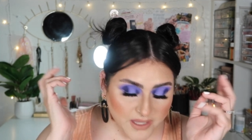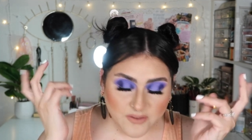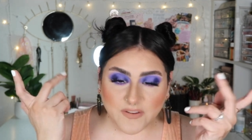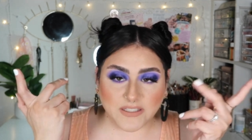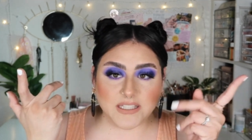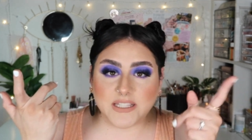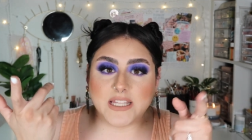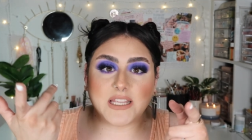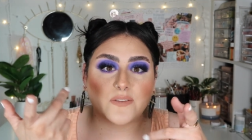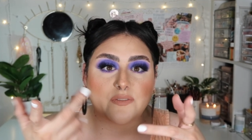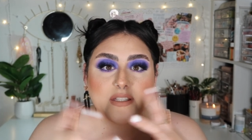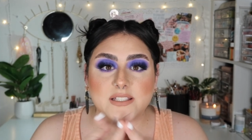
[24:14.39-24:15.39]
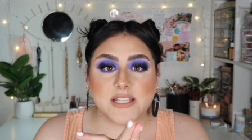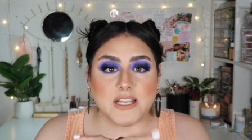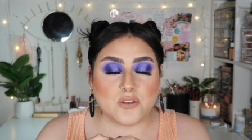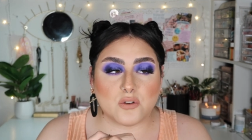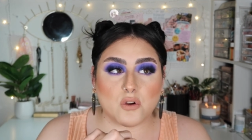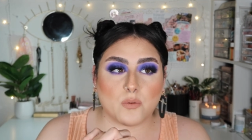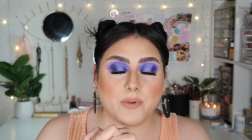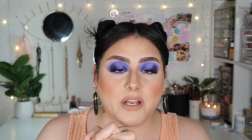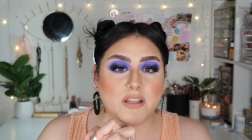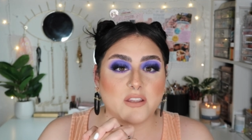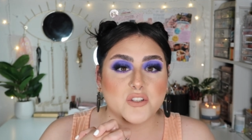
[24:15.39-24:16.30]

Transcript: the fact that they left the side door open,